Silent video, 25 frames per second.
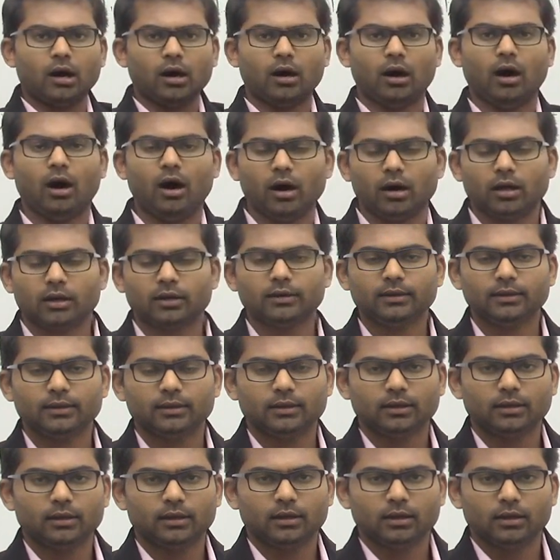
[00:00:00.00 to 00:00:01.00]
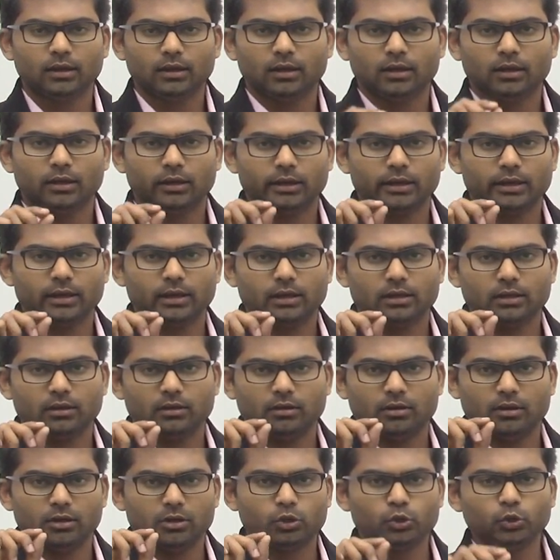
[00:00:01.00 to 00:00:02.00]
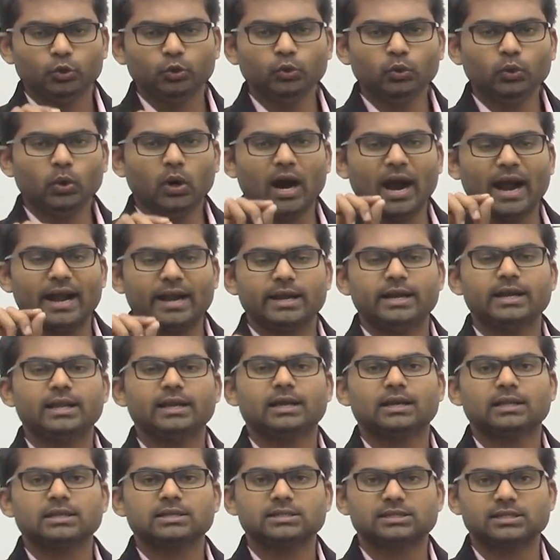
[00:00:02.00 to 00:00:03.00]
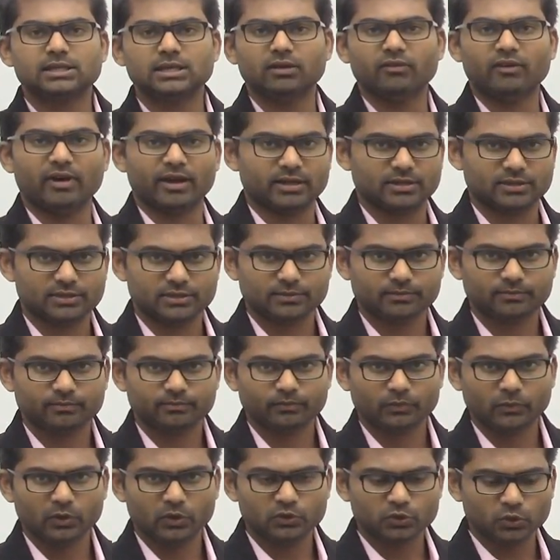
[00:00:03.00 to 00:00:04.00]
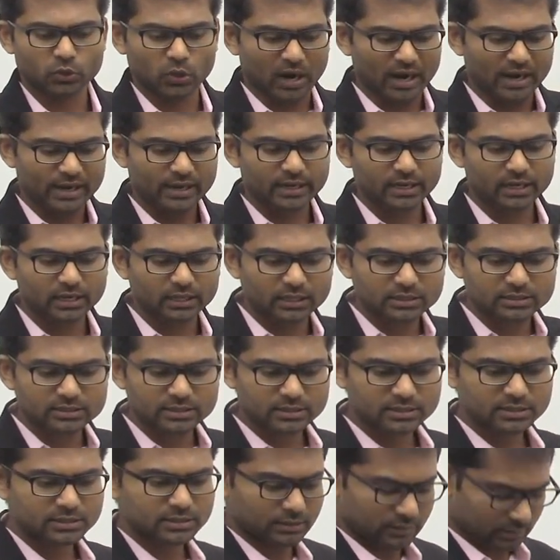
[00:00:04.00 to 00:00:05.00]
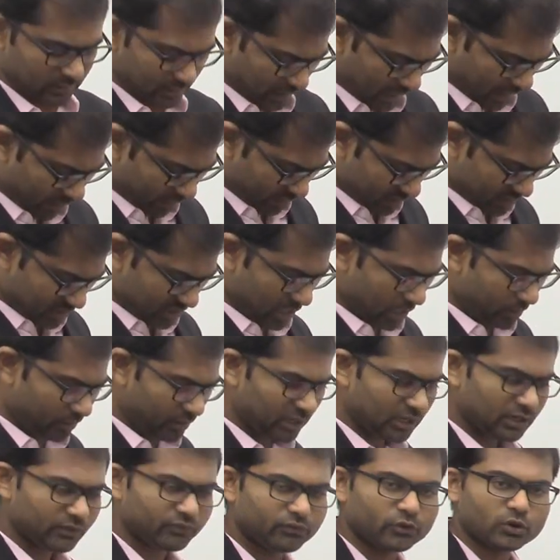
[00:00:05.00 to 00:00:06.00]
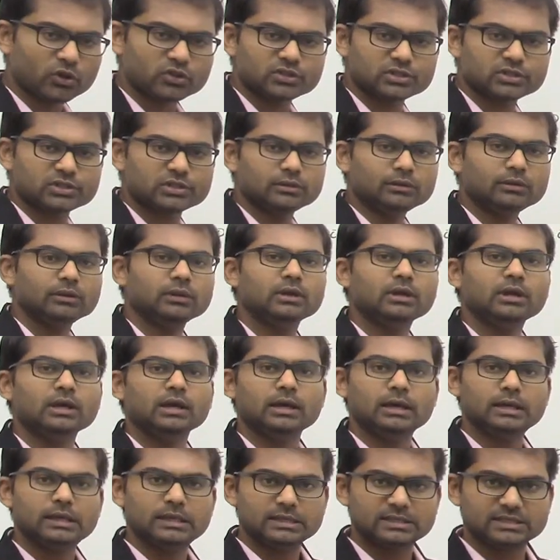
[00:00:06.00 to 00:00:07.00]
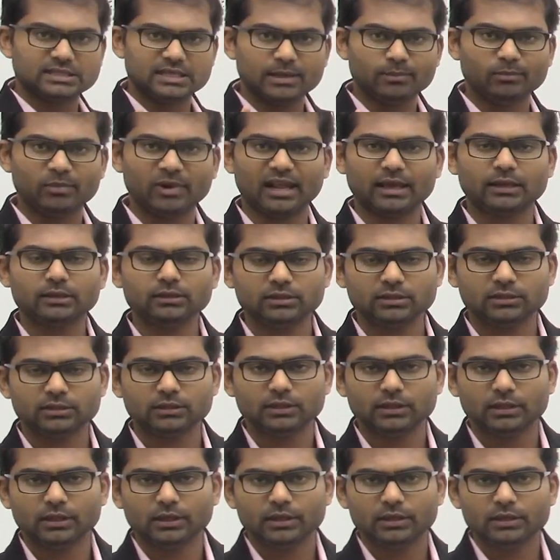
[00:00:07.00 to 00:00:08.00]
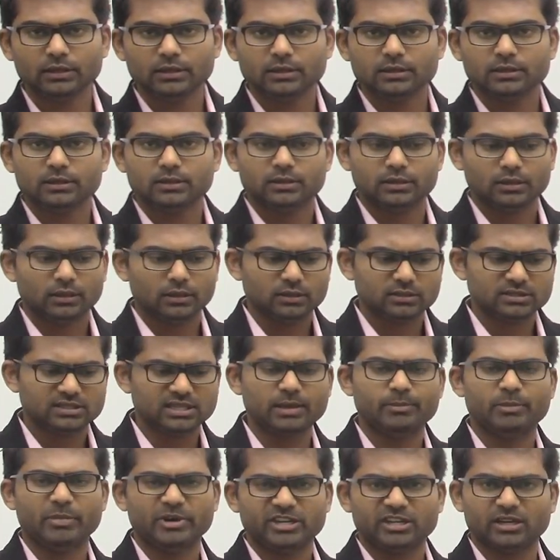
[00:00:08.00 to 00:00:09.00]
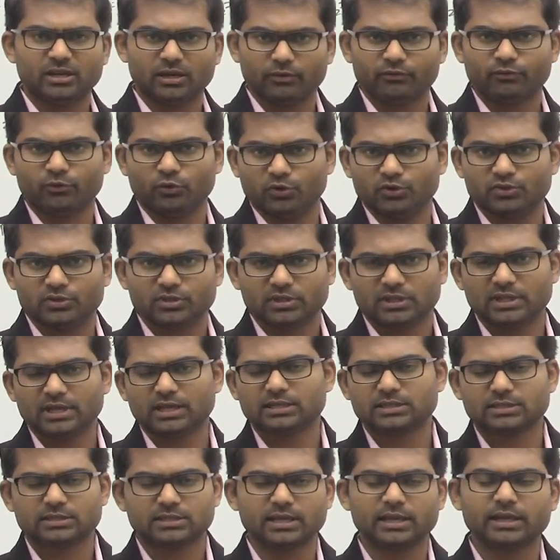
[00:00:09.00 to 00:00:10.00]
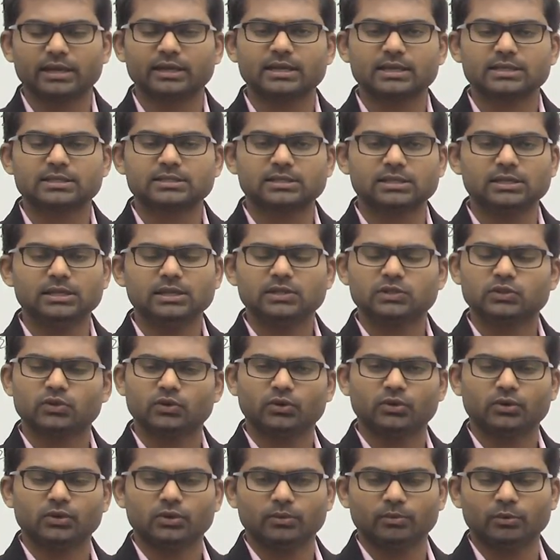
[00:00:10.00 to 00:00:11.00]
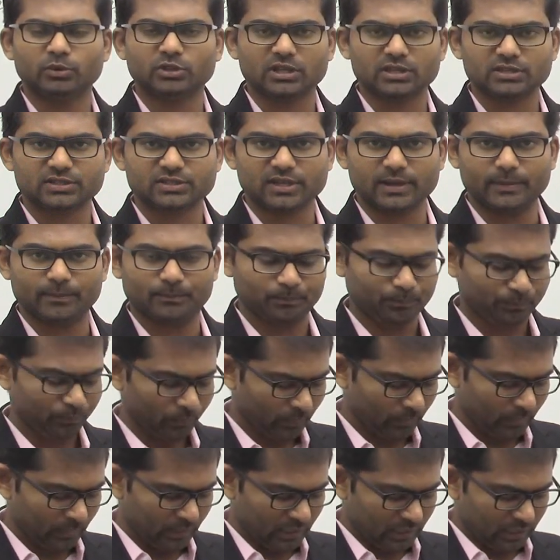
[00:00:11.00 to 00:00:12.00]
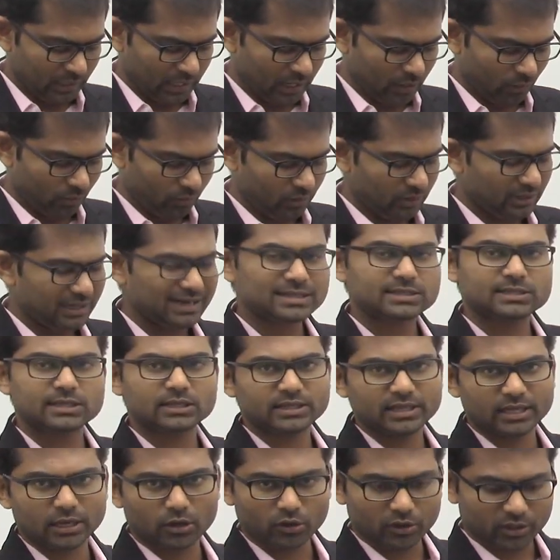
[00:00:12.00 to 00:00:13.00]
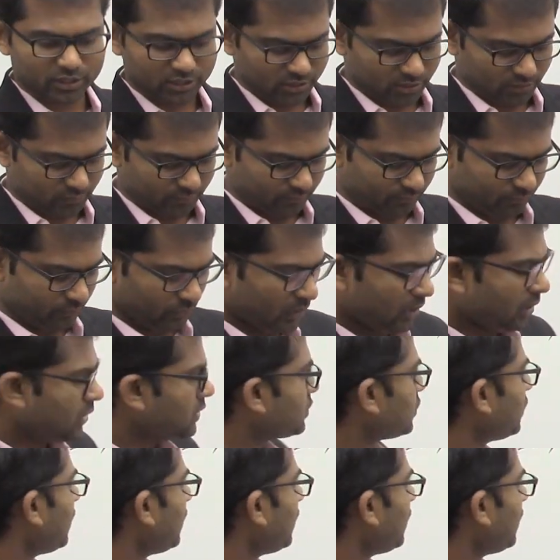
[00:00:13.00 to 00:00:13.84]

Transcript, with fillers: on two identical steel wires. So identical in the sense they are having same area of cross section, same length same material, of course. They are saying it as steel, so both are same. Now, let's take the elongation. So,